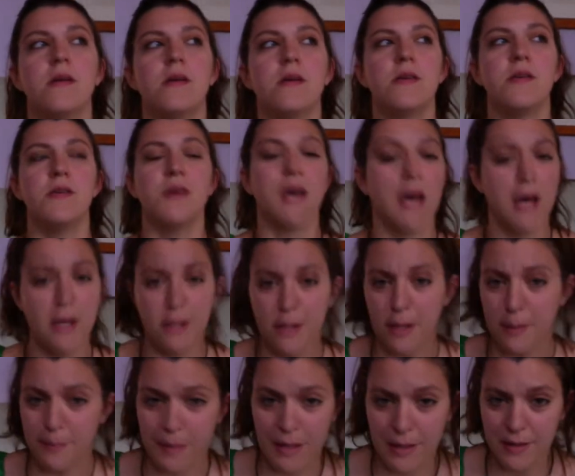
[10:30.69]
you can
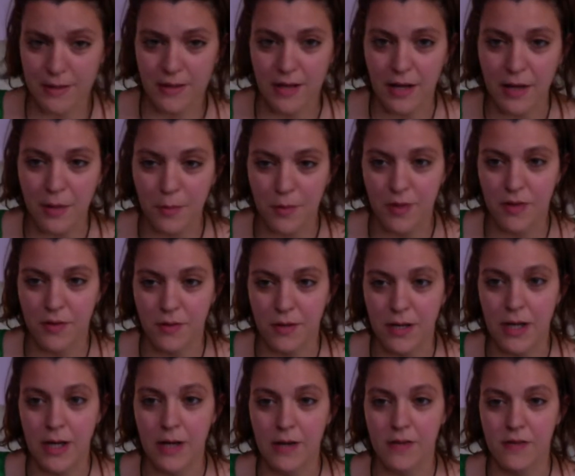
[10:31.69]
get back together with your
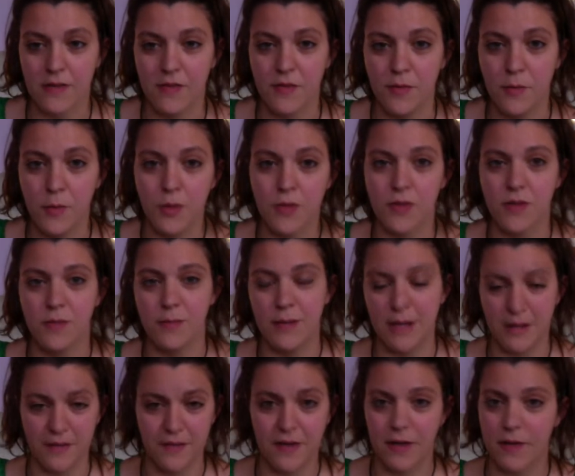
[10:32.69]
ex if you want to
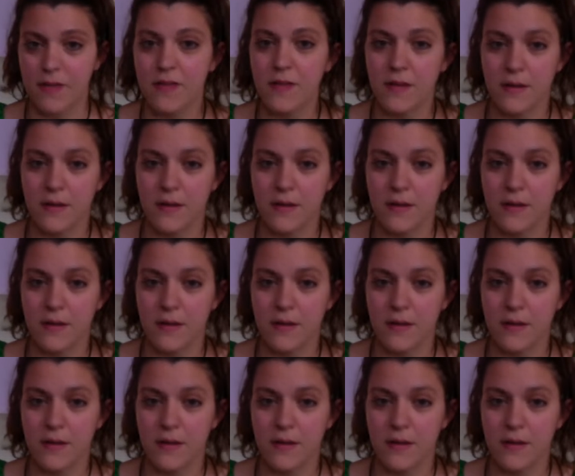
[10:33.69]
manifest